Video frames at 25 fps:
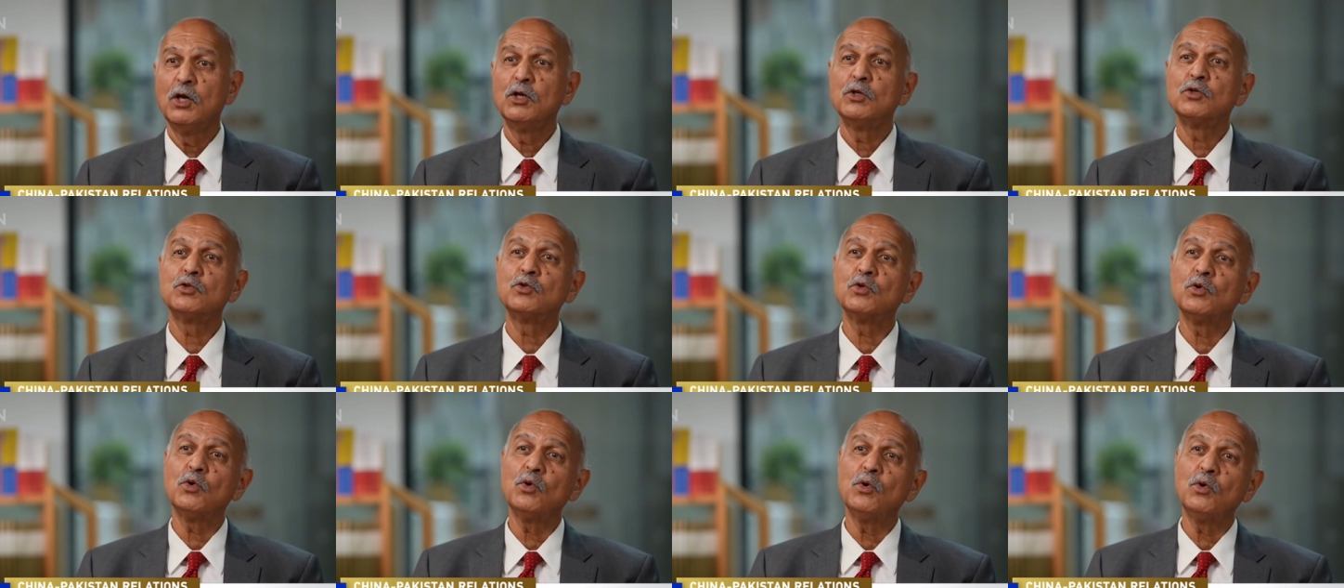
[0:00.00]

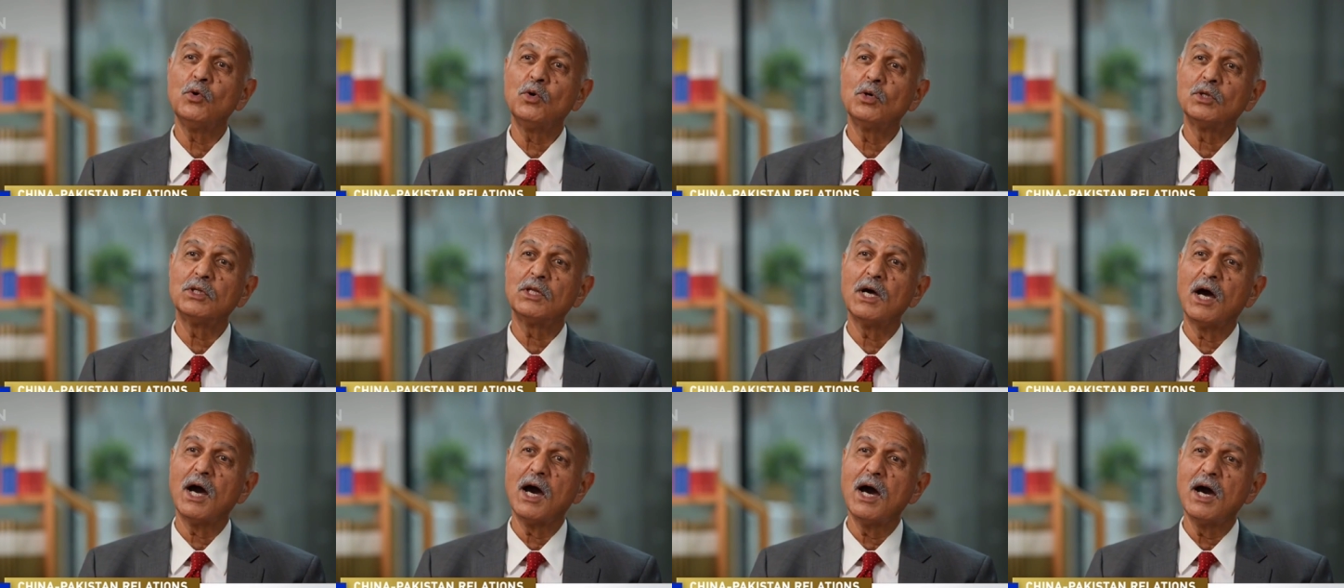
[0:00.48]
So
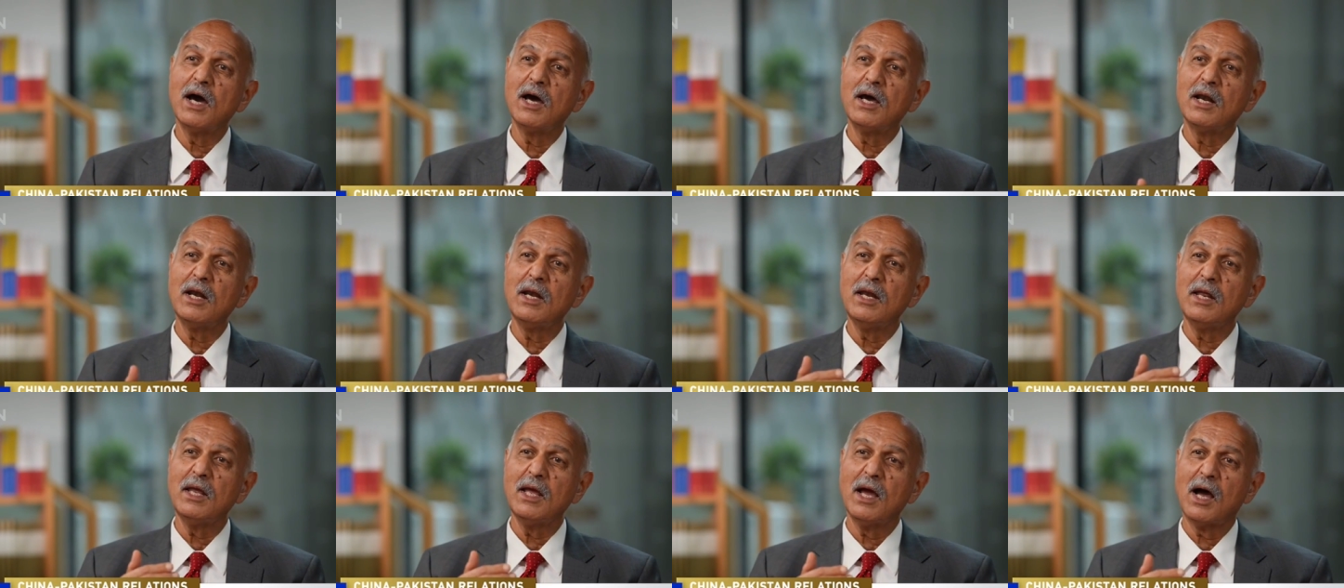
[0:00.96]
the
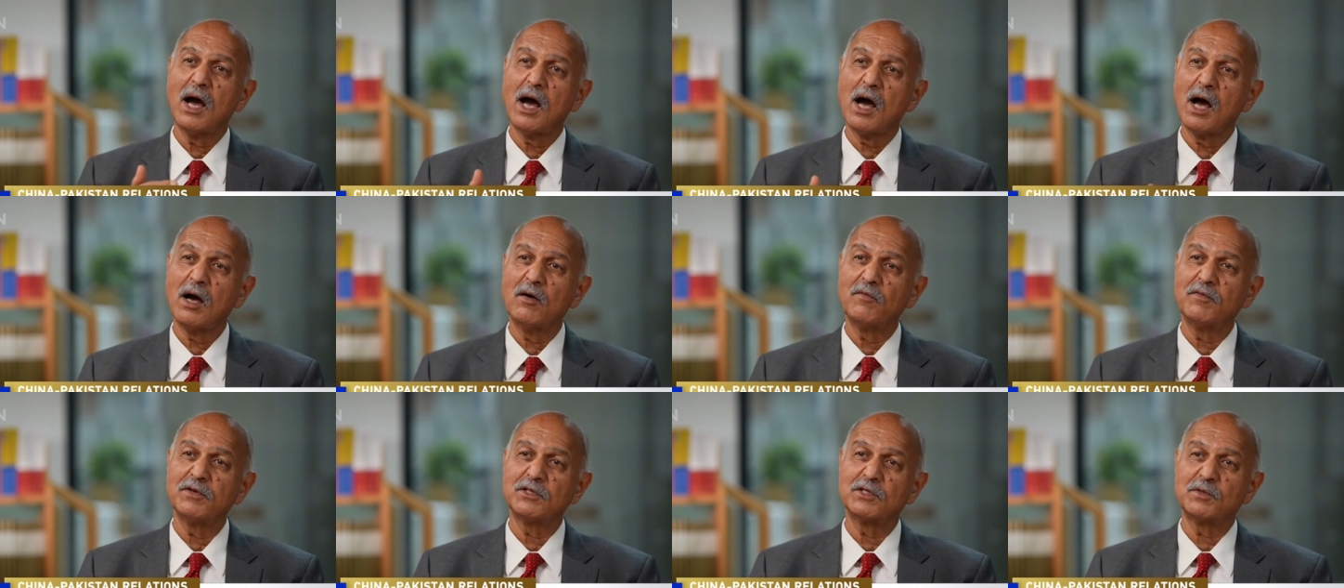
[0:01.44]
early
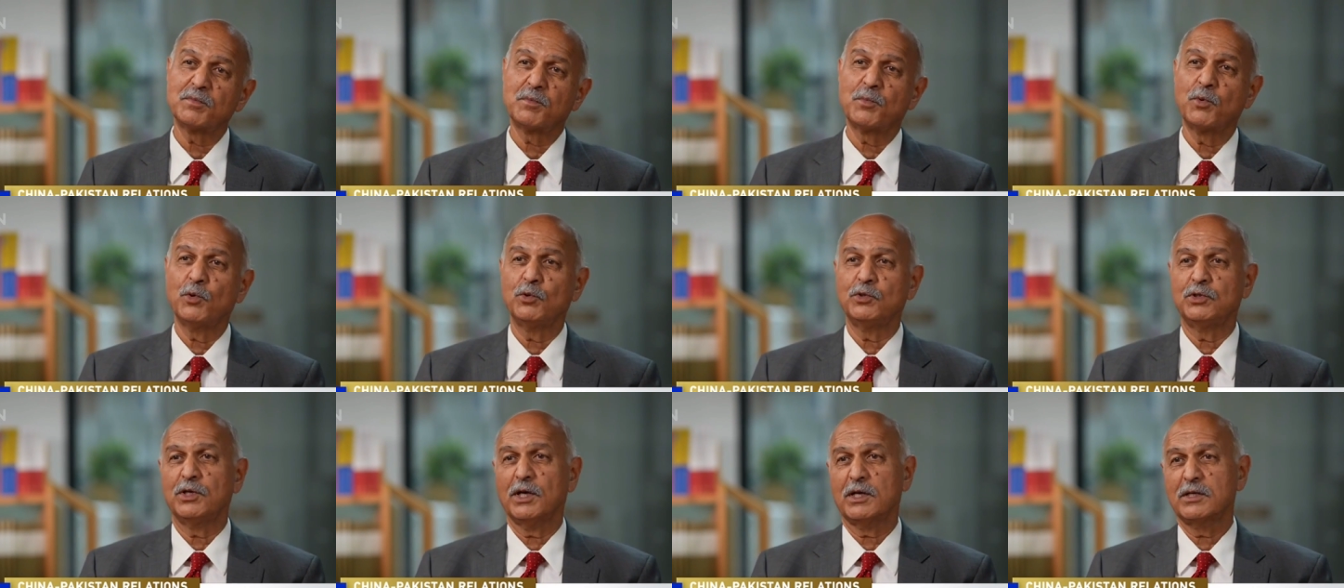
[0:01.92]
harvest
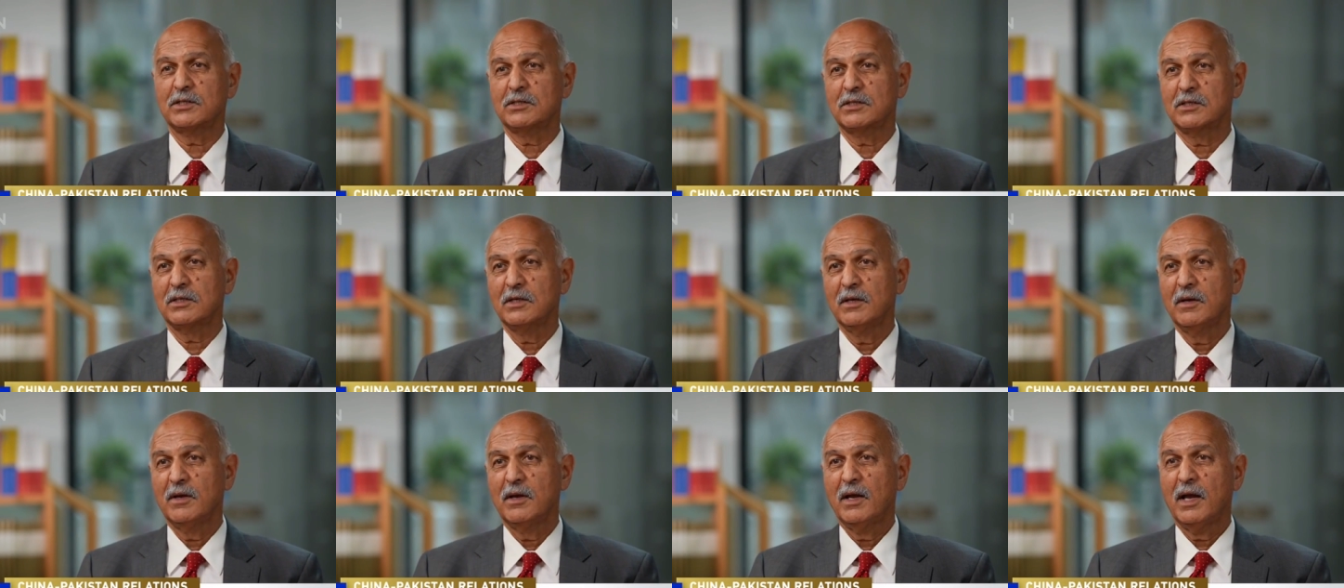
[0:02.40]

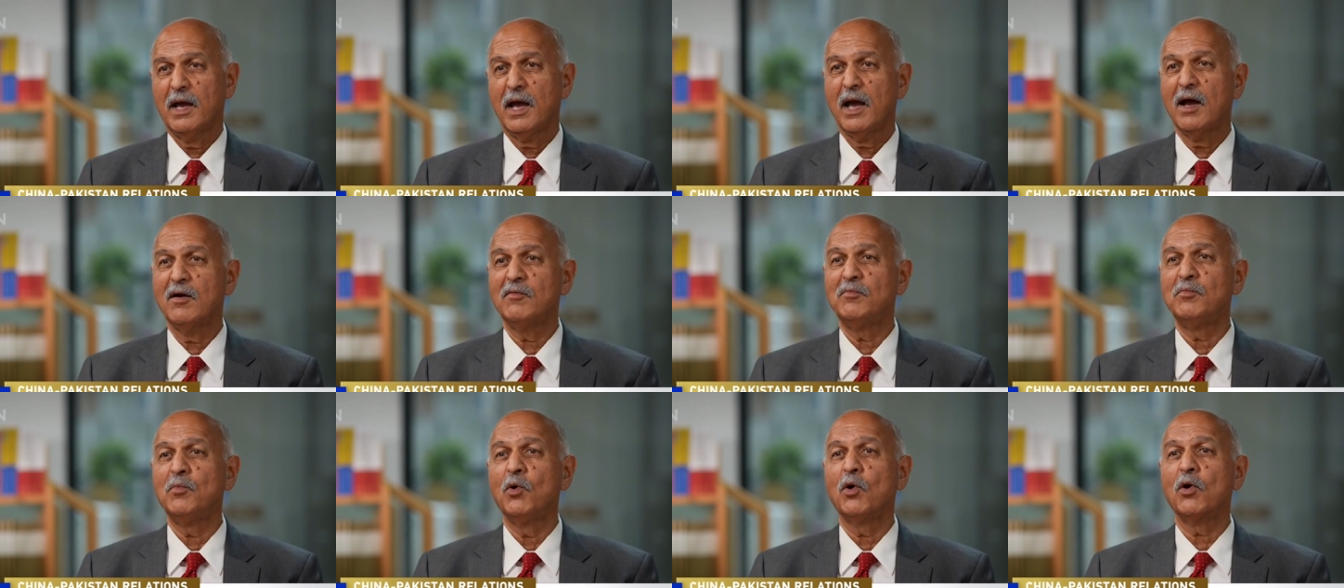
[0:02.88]
projects
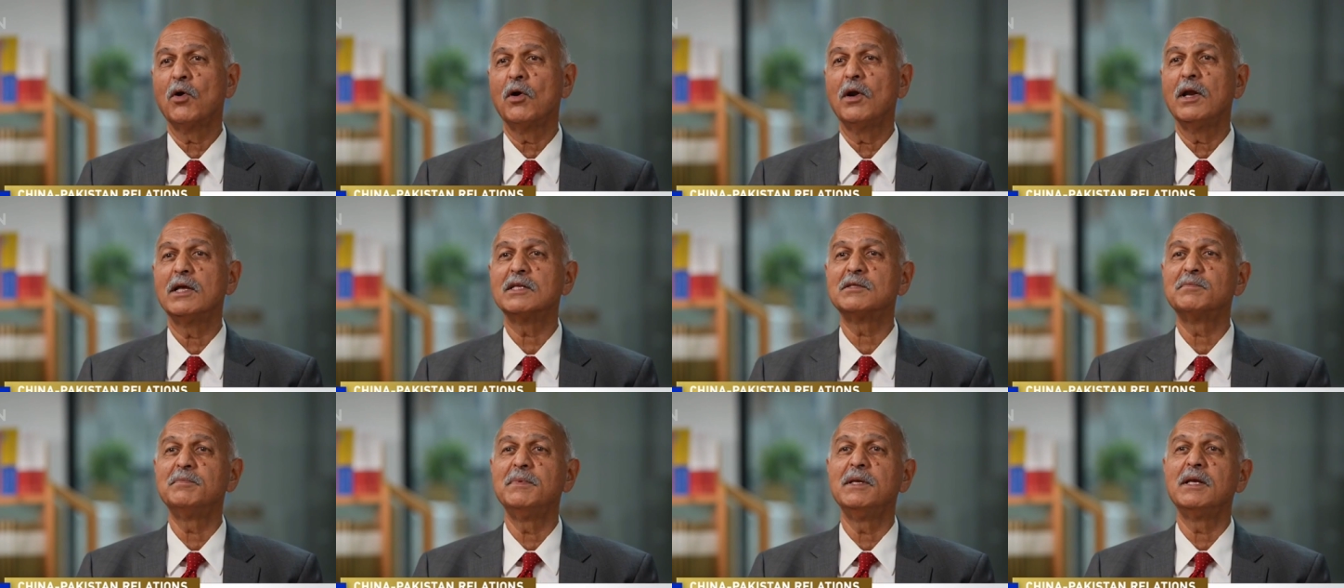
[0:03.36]
have more or
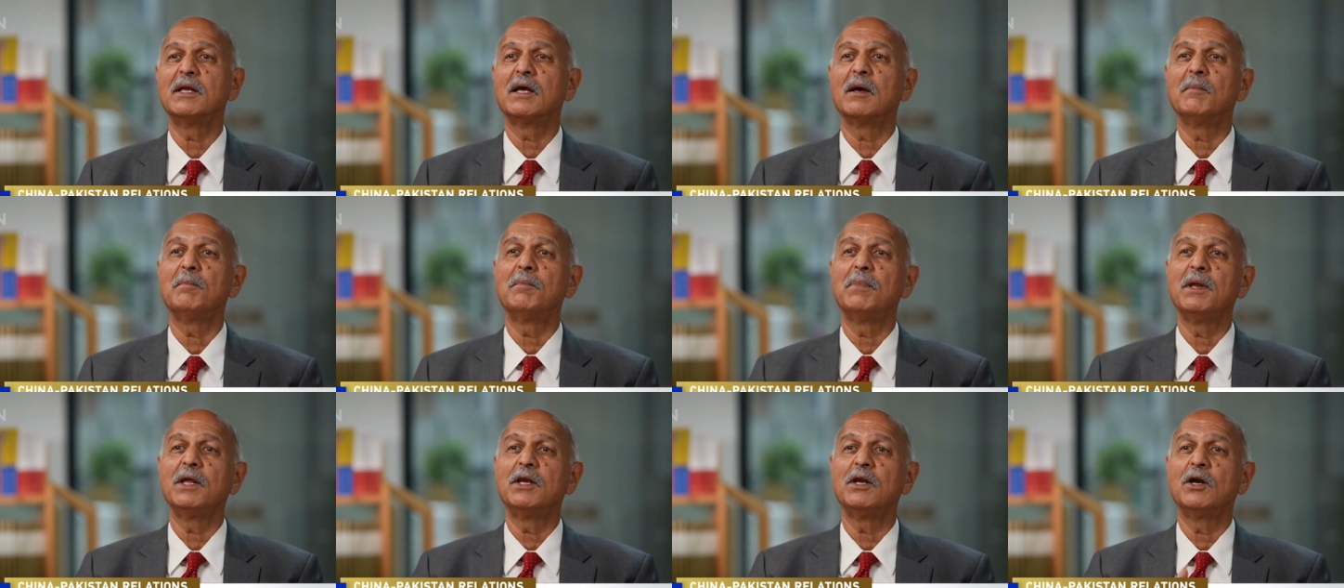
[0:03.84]
less been
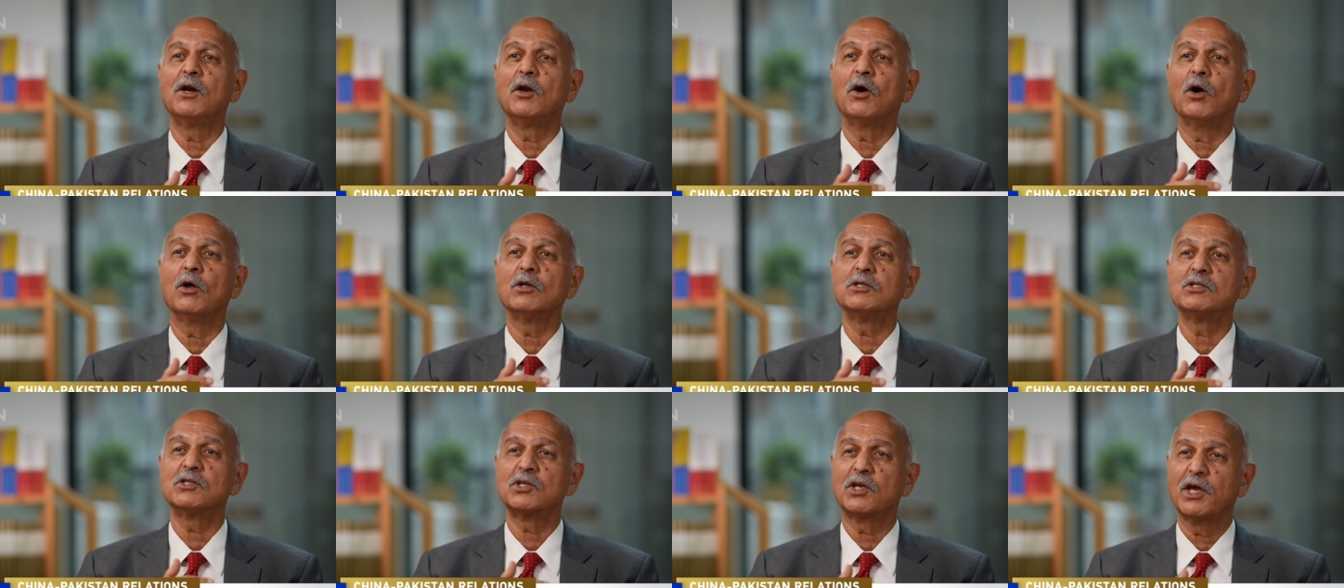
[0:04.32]
completed
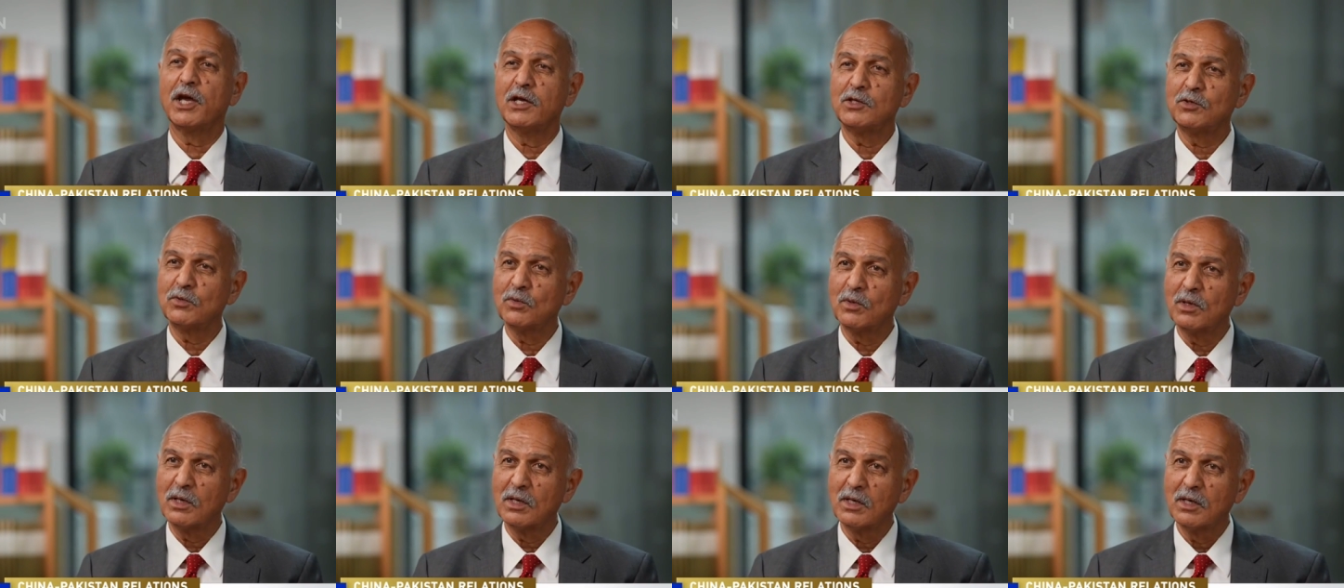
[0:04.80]
on
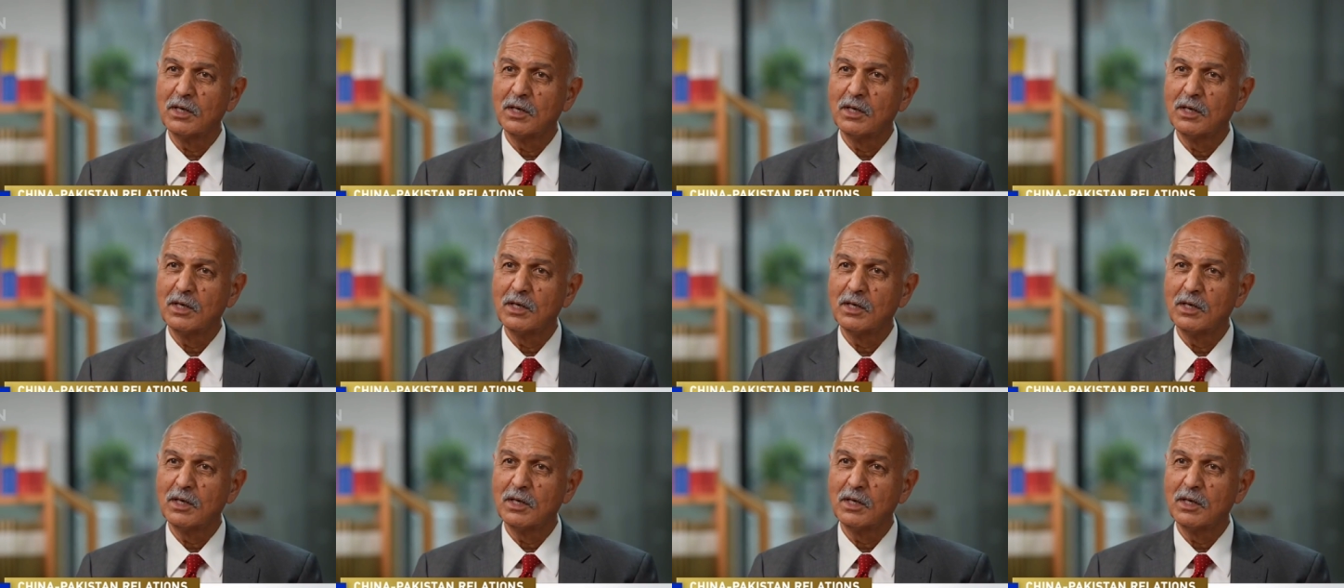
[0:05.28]
schedule.